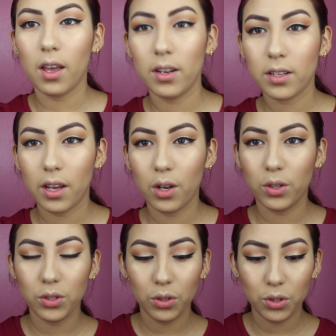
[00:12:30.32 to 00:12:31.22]
And I
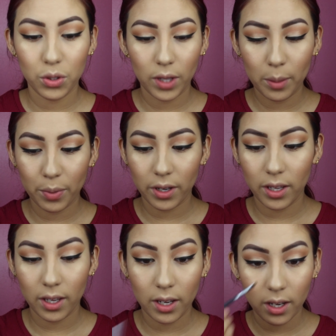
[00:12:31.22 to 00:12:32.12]
also do like
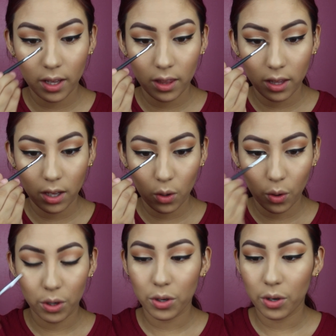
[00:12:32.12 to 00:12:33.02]
putting it in the
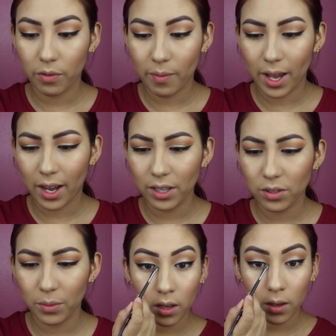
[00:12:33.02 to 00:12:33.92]
corner of my eyes,